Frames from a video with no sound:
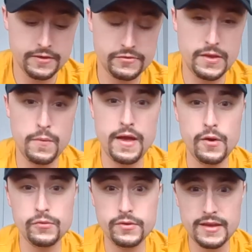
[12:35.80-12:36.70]
So they were
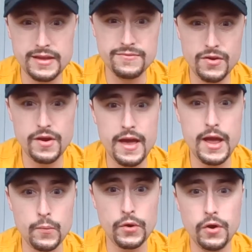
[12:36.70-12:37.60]
held in very
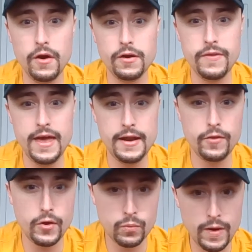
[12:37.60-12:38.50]
high regard, and they had a
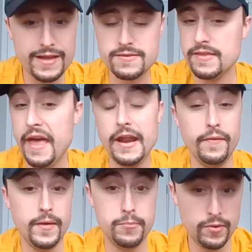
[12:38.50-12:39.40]
lot of rights, and they had a
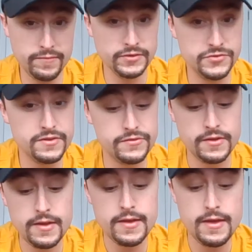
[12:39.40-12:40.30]
lot of privileges.
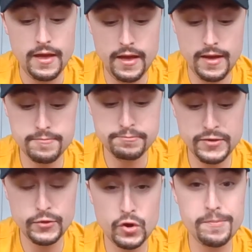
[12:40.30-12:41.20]

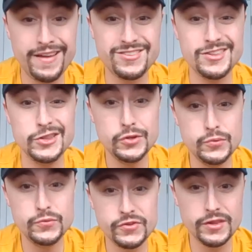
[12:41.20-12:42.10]
But they're about to
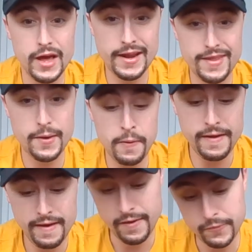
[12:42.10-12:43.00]
lose a lot of that
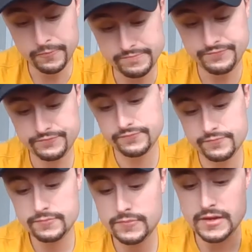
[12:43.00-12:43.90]
right now.
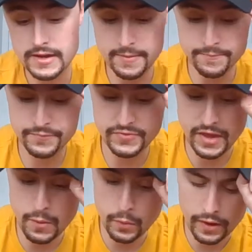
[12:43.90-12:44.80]

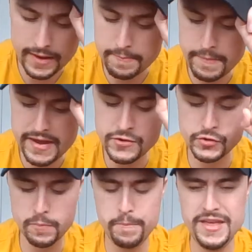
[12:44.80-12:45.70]
They were a
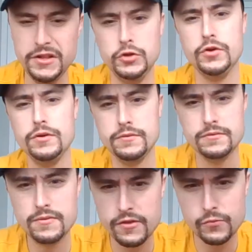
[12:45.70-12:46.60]
major pillar,
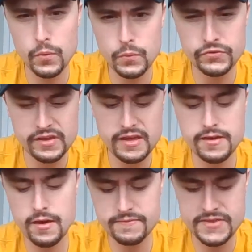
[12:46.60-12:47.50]
is what we'll
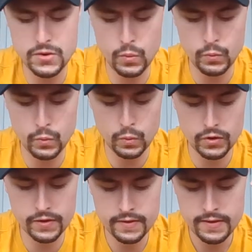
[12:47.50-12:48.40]
say, of the old
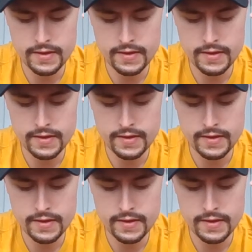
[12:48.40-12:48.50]
order.